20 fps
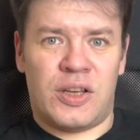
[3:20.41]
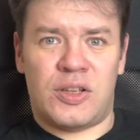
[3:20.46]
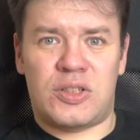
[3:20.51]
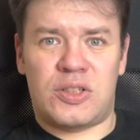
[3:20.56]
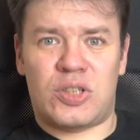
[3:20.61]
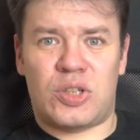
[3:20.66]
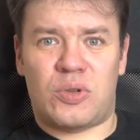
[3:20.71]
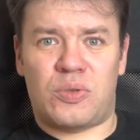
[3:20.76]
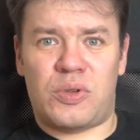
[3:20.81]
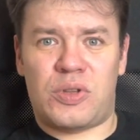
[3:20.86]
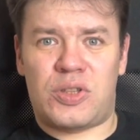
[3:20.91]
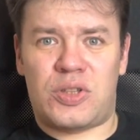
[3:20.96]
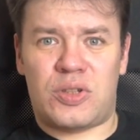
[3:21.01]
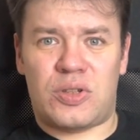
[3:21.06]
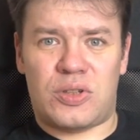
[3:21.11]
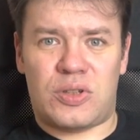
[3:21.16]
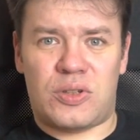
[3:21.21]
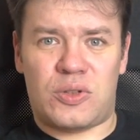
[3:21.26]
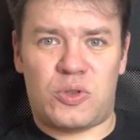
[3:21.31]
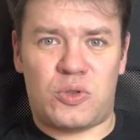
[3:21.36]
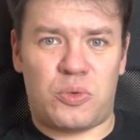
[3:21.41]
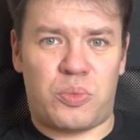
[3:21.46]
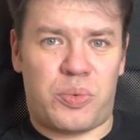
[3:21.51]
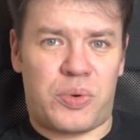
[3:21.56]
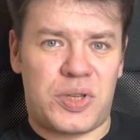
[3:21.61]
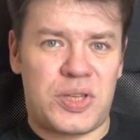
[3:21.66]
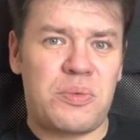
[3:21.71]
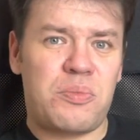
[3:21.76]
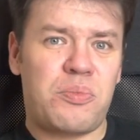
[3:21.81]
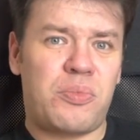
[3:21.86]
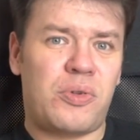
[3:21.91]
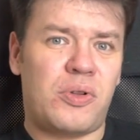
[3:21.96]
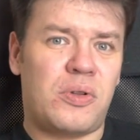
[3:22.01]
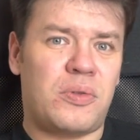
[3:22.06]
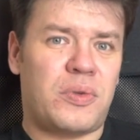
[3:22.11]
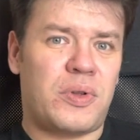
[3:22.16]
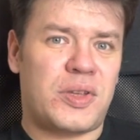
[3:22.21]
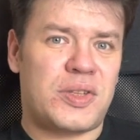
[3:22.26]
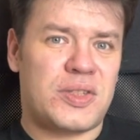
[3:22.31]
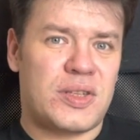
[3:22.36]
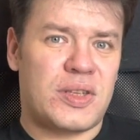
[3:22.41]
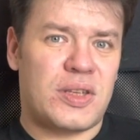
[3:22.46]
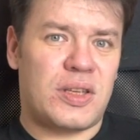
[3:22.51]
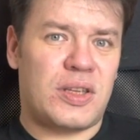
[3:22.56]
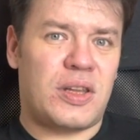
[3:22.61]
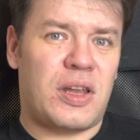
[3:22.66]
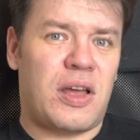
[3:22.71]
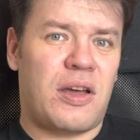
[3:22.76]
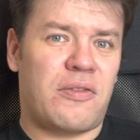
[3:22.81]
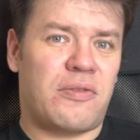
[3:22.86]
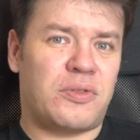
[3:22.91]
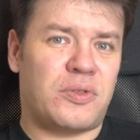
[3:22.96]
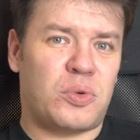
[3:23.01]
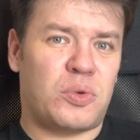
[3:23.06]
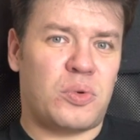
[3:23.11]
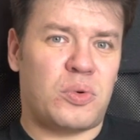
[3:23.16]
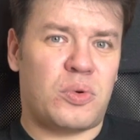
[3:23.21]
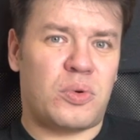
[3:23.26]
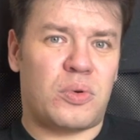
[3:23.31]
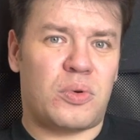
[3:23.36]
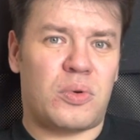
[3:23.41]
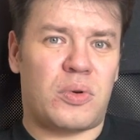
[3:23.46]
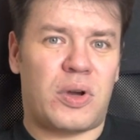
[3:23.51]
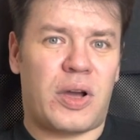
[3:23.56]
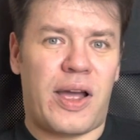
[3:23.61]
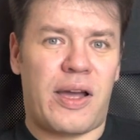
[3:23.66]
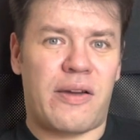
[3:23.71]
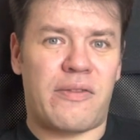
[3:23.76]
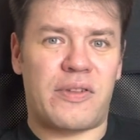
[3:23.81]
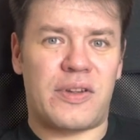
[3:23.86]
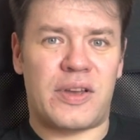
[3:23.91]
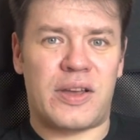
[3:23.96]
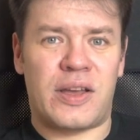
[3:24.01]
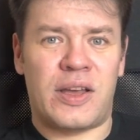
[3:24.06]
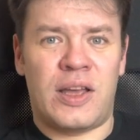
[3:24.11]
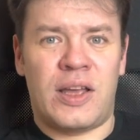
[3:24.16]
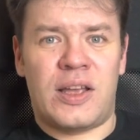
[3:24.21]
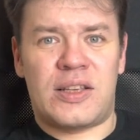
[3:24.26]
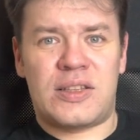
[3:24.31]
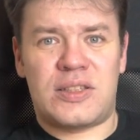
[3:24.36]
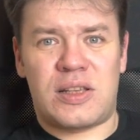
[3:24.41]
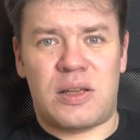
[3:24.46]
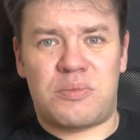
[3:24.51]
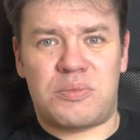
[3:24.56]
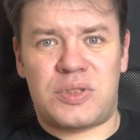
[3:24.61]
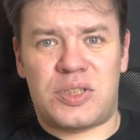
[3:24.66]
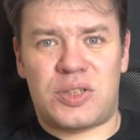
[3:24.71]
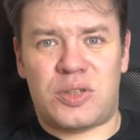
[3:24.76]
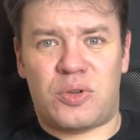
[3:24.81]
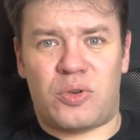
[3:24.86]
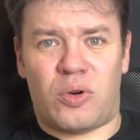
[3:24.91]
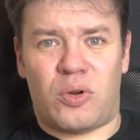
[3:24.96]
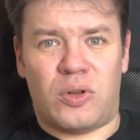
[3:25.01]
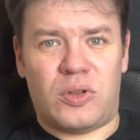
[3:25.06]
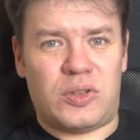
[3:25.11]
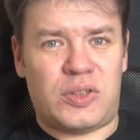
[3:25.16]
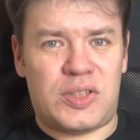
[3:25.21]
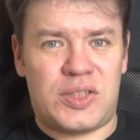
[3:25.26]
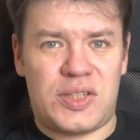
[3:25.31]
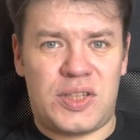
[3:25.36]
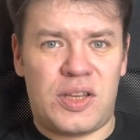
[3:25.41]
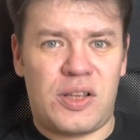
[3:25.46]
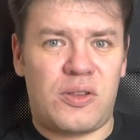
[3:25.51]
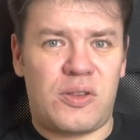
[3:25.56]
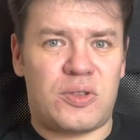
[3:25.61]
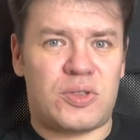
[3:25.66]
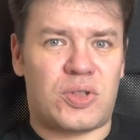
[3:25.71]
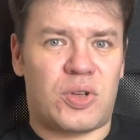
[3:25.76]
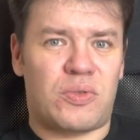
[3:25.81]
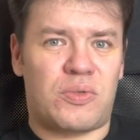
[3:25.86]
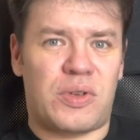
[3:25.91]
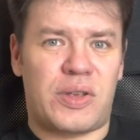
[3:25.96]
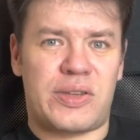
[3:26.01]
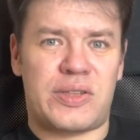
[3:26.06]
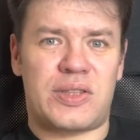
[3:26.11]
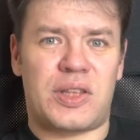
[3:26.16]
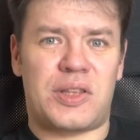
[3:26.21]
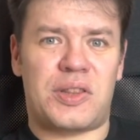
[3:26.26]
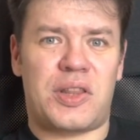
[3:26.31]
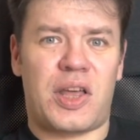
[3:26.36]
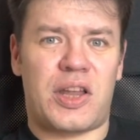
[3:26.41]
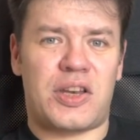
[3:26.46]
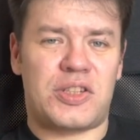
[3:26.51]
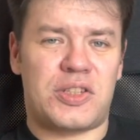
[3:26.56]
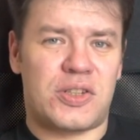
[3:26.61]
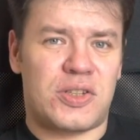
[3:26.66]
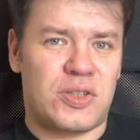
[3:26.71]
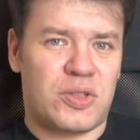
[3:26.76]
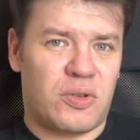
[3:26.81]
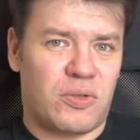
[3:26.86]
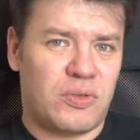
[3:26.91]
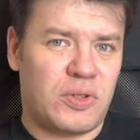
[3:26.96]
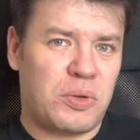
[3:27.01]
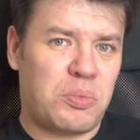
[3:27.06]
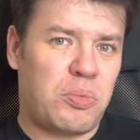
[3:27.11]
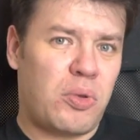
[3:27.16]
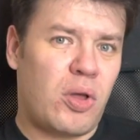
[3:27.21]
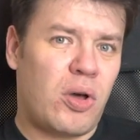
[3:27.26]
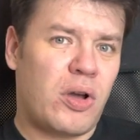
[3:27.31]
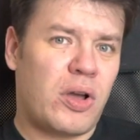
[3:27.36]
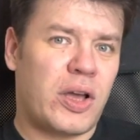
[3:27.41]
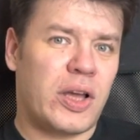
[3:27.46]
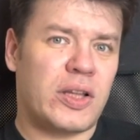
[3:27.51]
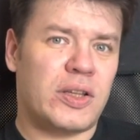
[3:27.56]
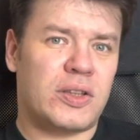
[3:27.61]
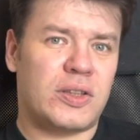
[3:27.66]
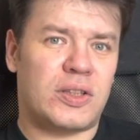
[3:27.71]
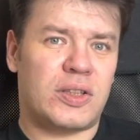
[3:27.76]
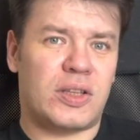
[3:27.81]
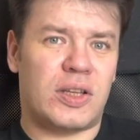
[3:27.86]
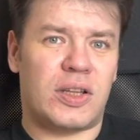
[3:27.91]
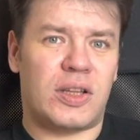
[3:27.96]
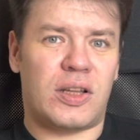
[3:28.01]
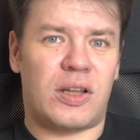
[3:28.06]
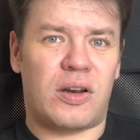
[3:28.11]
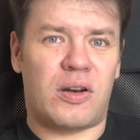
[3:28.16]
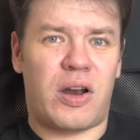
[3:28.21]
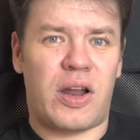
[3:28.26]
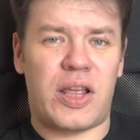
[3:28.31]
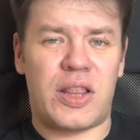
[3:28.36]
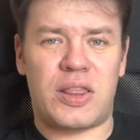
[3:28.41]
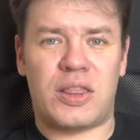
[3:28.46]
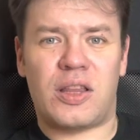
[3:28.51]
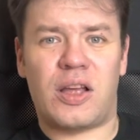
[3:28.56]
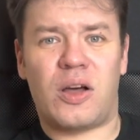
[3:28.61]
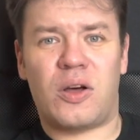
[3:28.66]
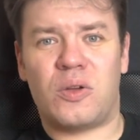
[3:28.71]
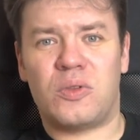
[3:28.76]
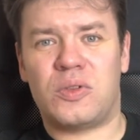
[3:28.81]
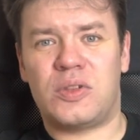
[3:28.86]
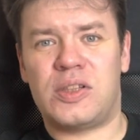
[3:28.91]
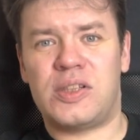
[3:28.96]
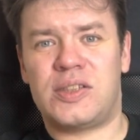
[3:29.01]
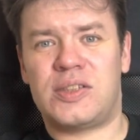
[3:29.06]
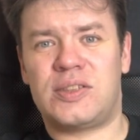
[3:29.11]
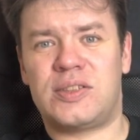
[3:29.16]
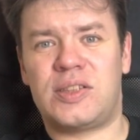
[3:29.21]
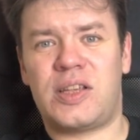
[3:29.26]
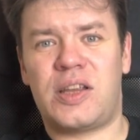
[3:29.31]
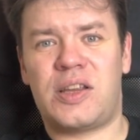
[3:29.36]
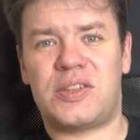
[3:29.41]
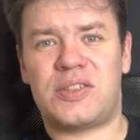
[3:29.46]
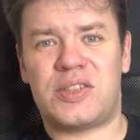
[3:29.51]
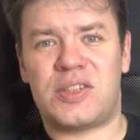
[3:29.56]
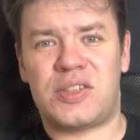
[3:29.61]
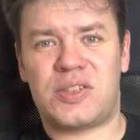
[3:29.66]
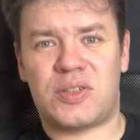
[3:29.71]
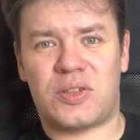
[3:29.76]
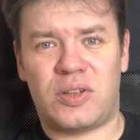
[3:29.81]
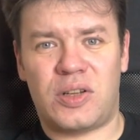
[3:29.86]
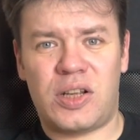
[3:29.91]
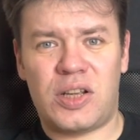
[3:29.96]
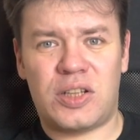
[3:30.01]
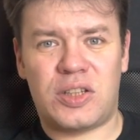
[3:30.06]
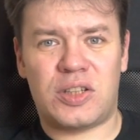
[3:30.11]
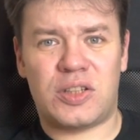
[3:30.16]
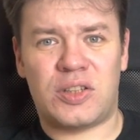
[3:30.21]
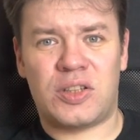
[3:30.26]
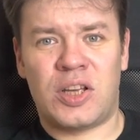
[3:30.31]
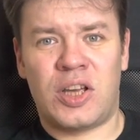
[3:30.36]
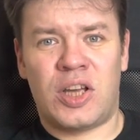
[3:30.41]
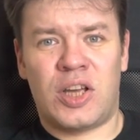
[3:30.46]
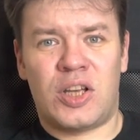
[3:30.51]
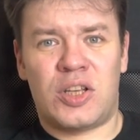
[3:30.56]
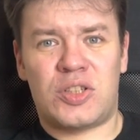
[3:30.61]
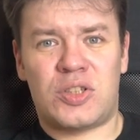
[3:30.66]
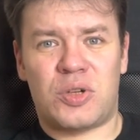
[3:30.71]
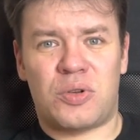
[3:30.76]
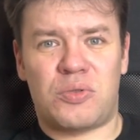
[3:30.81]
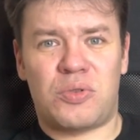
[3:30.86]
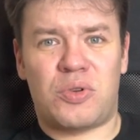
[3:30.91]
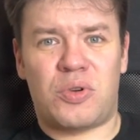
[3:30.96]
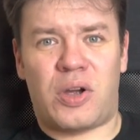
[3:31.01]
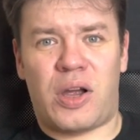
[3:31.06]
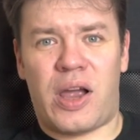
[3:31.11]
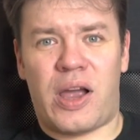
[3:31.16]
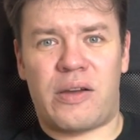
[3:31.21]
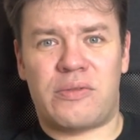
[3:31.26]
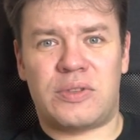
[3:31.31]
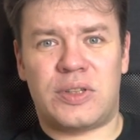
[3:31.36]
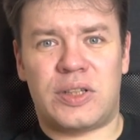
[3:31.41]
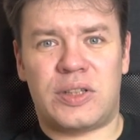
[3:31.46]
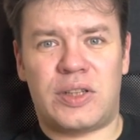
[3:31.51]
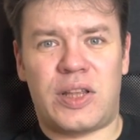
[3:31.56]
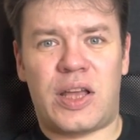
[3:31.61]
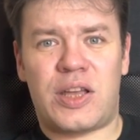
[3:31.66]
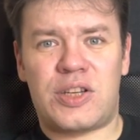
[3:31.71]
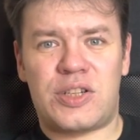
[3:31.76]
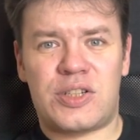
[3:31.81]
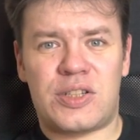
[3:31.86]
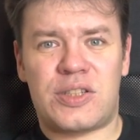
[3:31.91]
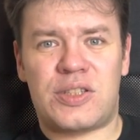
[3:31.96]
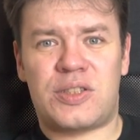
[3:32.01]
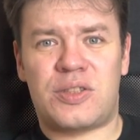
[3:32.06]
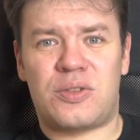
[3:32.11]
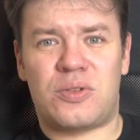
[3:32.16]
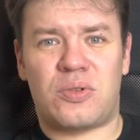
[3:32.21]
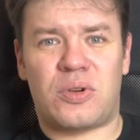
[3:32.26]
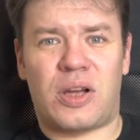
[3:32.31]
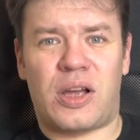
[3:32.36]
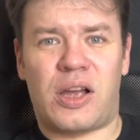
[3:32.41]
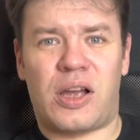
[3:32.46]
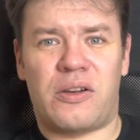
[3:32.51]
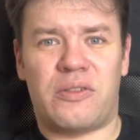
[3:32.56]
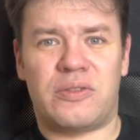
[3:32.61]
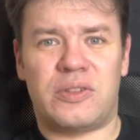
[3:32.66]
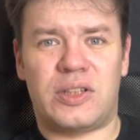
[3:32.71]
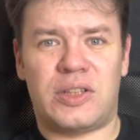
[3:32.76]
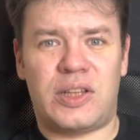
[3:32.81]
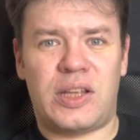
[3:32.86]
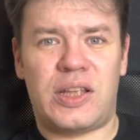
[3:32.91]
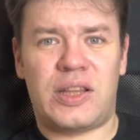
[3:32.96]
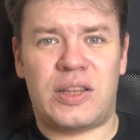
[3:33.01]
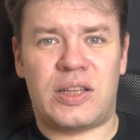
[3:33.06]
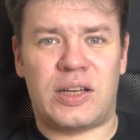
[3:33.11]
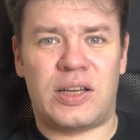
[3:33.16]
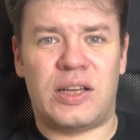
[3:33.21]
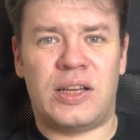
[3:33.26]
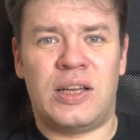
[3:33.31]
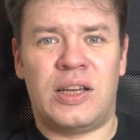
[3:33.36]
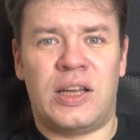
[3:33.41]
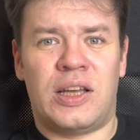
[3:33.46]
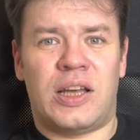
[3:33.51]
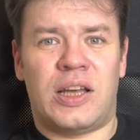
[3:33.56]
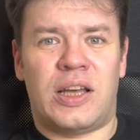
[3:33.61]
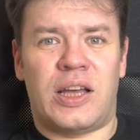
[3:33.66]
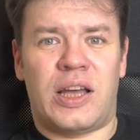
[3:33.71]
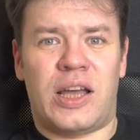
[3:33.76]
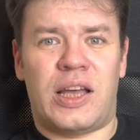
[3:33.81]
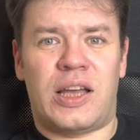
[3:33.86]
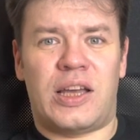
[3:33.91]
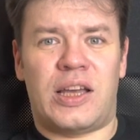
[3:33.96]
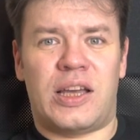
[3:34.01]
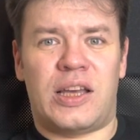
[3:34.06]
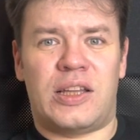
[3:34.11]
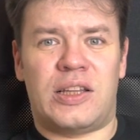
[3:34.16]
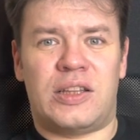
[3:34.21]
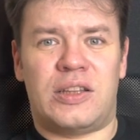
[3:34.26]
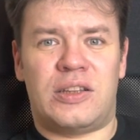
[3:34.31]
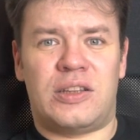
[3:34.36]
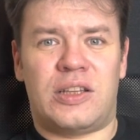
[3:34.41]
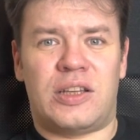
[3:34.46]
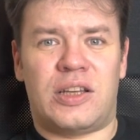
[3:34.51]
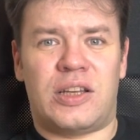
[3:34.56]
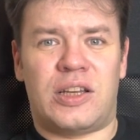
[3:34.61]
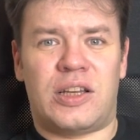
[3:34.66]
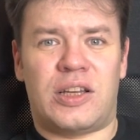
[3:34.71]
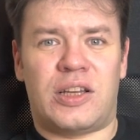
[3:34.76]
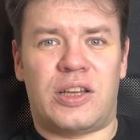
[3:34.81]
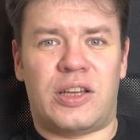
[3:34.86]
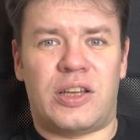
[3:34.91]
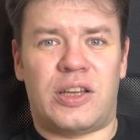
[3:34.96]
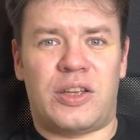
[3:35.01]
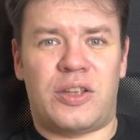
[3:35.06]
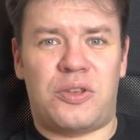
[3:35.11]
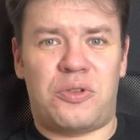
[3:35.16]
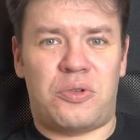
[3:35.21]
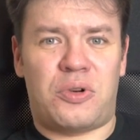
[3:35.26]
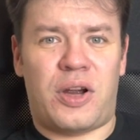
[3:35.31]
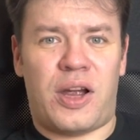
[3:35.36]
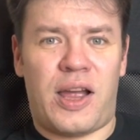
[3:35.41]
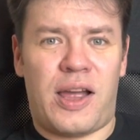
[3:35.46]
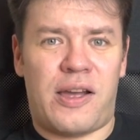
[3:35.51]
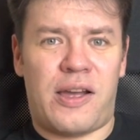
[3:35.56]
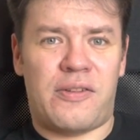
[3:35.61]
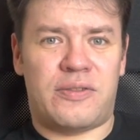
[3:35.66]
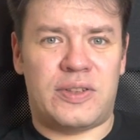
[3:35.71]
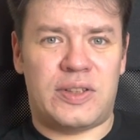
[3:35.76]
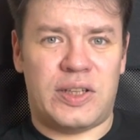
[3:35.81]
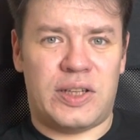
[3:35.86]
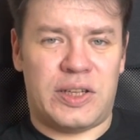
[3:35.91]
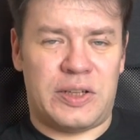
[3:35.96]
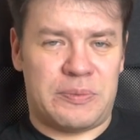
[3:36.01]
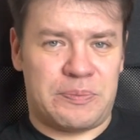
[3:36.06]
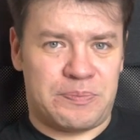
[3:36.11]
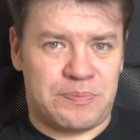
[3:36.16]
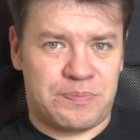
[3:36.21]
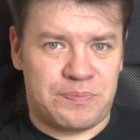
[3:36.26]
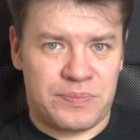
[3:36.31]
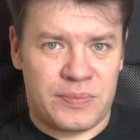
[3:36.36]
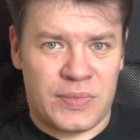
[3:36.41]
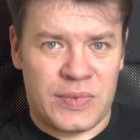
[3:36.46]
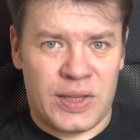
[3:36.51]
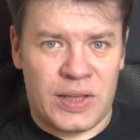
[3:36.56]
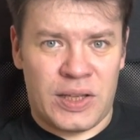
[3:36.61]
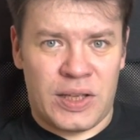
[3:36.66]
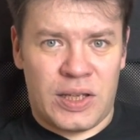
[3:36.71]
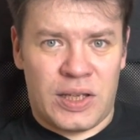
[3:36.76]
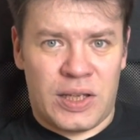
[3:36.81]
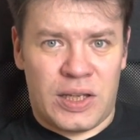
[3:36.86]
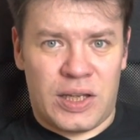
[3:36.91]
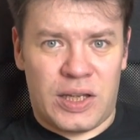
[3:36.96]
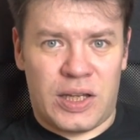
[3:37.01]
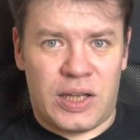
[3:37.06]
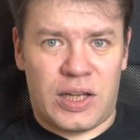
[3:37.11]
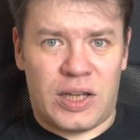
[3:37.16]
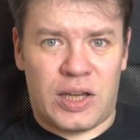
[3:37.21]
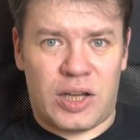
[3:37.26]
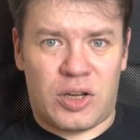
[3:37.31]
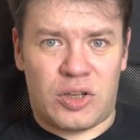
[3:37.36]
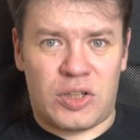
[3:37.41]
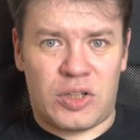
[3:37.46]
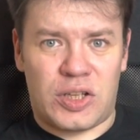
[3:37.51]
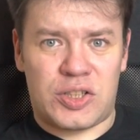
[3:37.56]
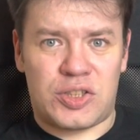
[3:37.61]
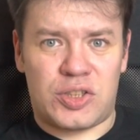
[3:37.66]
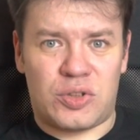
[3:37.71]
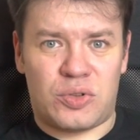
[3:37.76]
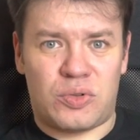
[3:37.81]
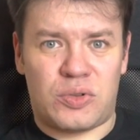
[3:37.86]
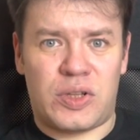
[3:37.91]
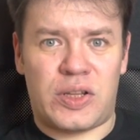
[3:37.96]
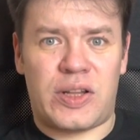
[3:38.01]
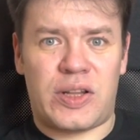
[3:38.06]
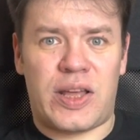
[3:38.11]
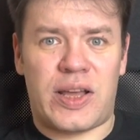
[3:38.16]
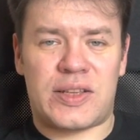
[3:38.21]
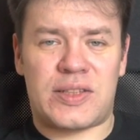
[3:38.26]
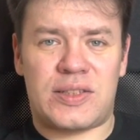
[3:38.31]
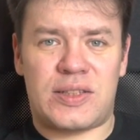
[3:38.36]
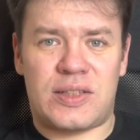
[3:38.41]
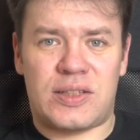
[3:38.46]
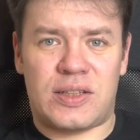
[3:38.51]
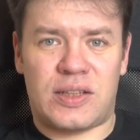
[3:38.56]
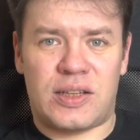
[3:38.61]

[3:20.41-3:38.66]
So it's super simple. It's enough to have something called seal, so it's the digest of the block, and right now this things is connected. So you have the digest, you have the data, and you have the connection to the next